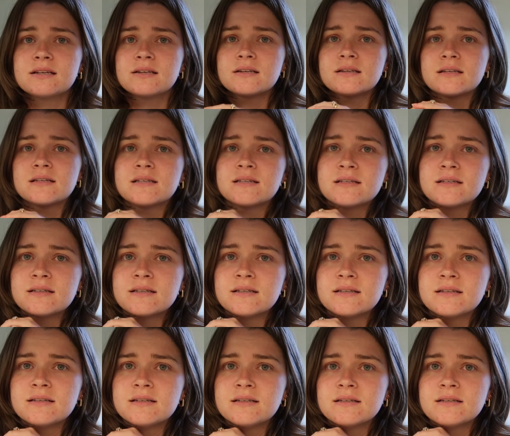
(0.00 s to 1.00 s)

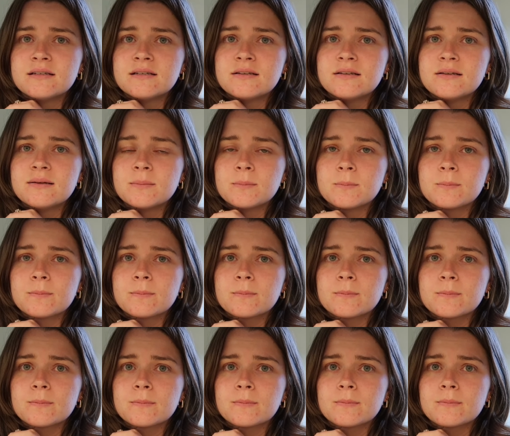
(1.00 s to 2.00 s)

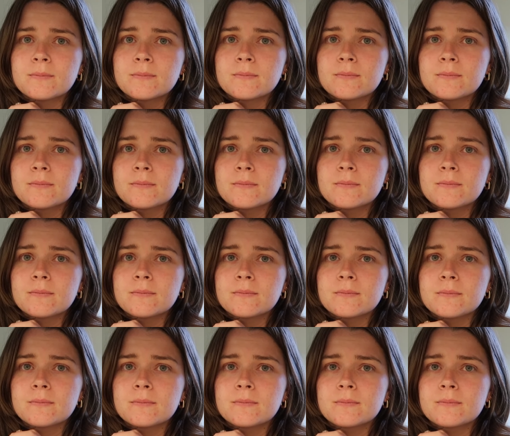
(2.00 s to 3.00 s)

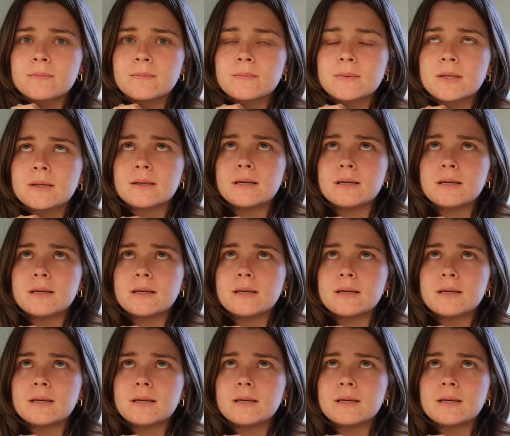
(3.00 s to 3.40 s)
Nothing is said.